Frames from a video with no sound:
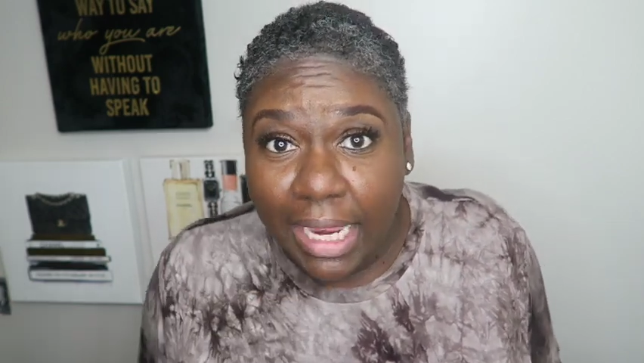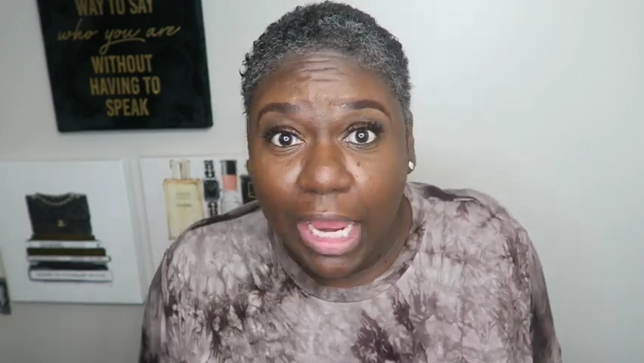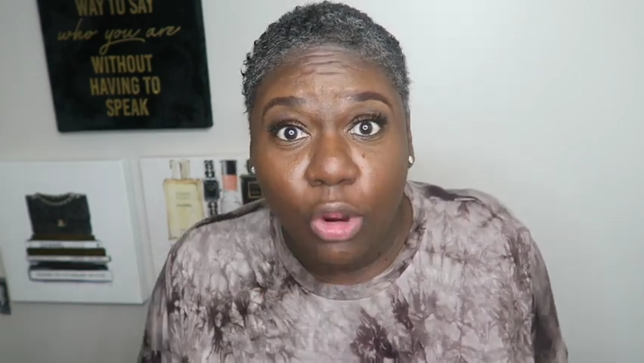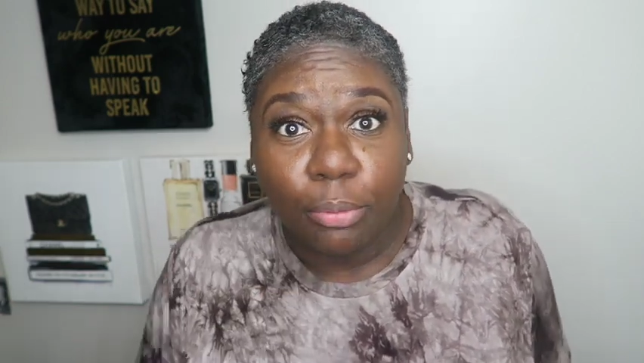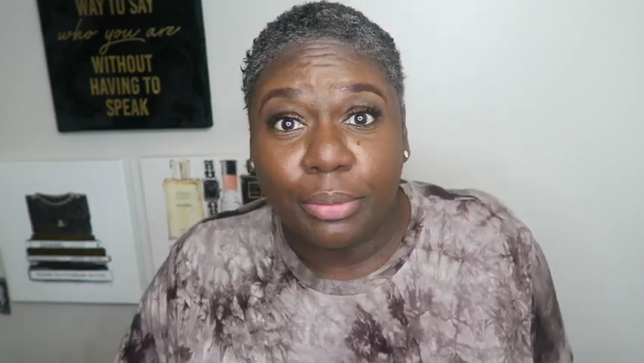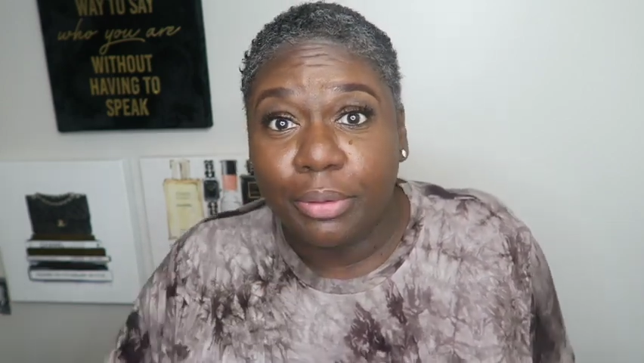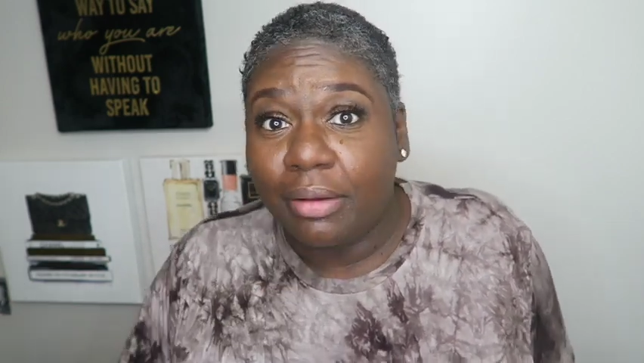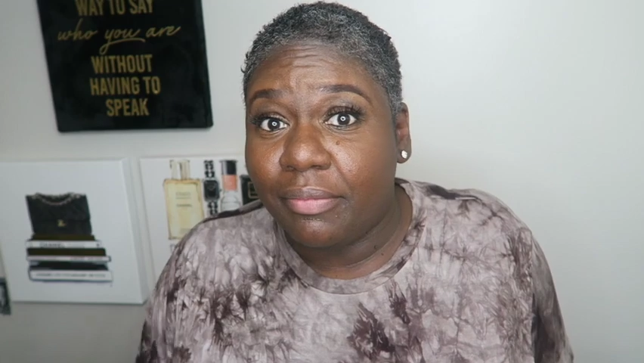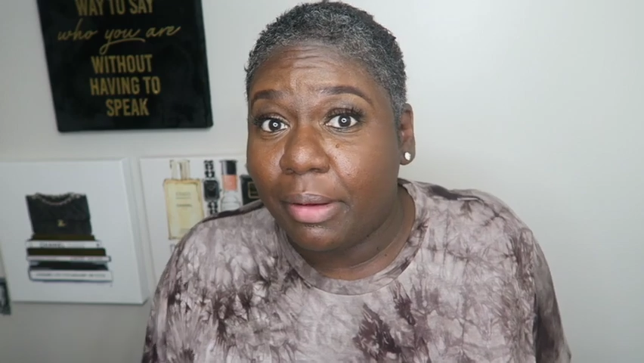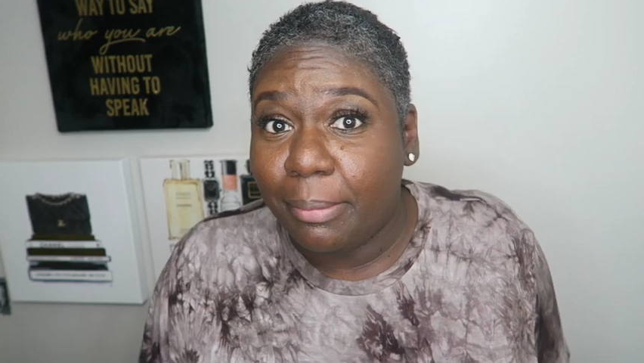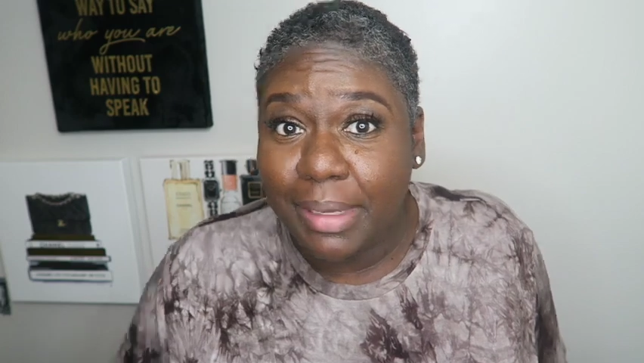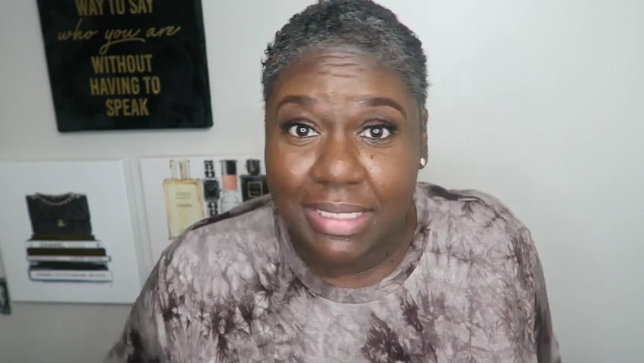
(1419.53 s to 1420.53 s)
I hope you have
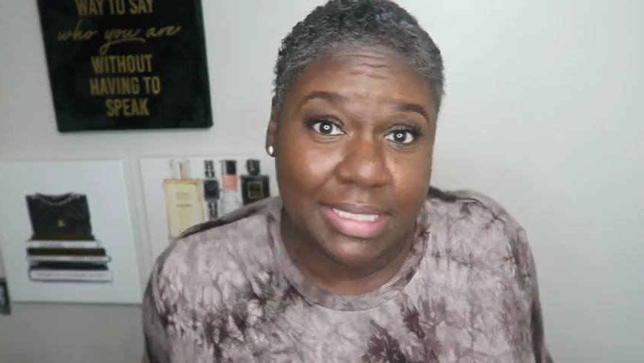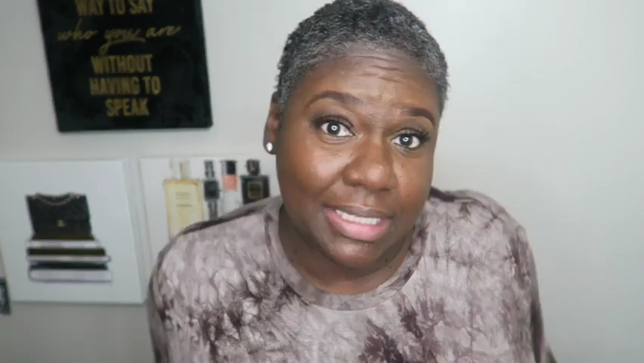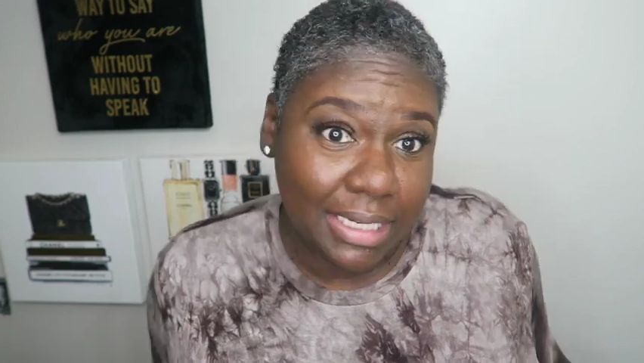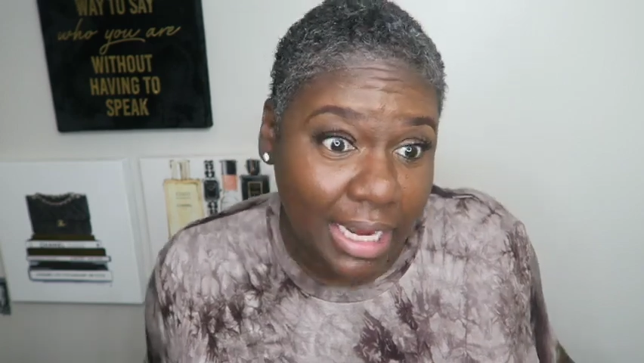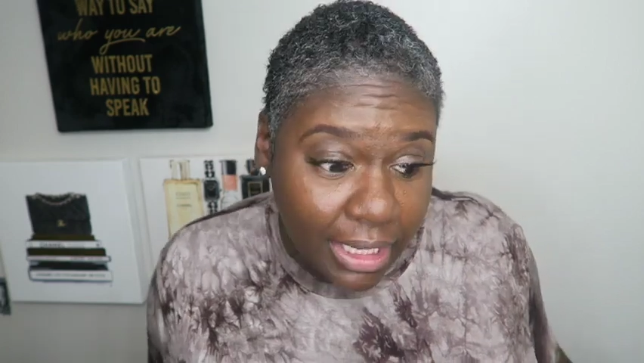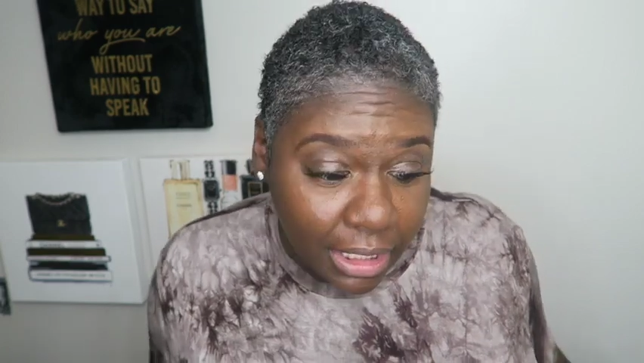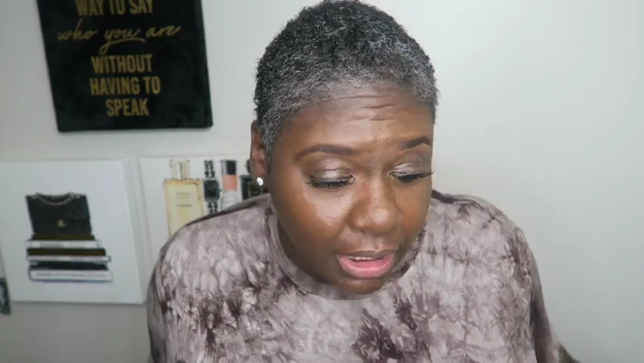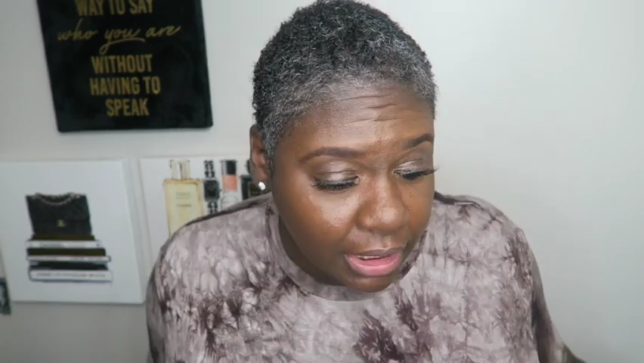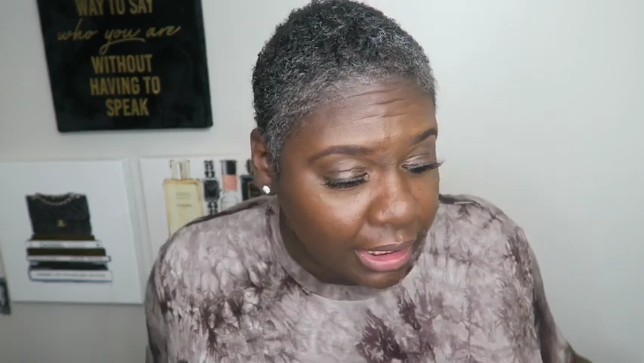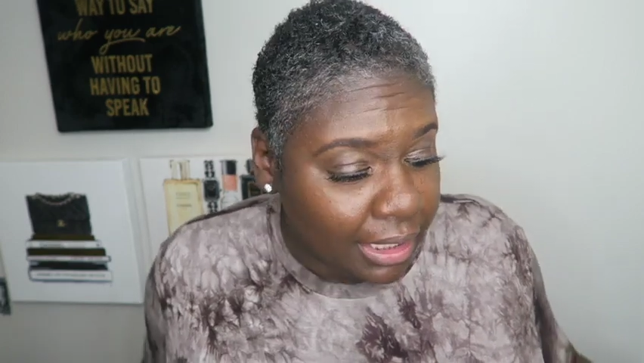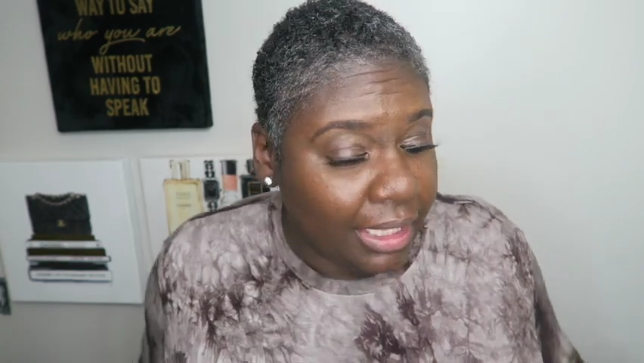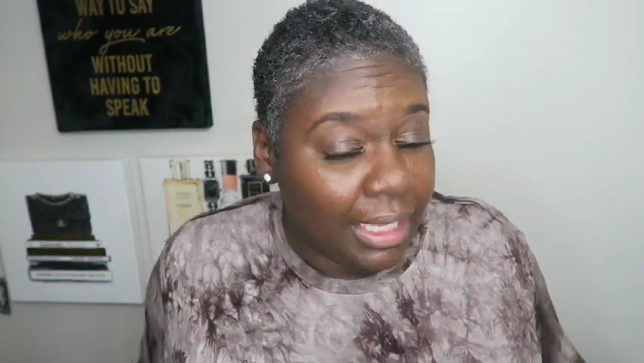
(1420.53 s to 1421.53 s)
an amazing night.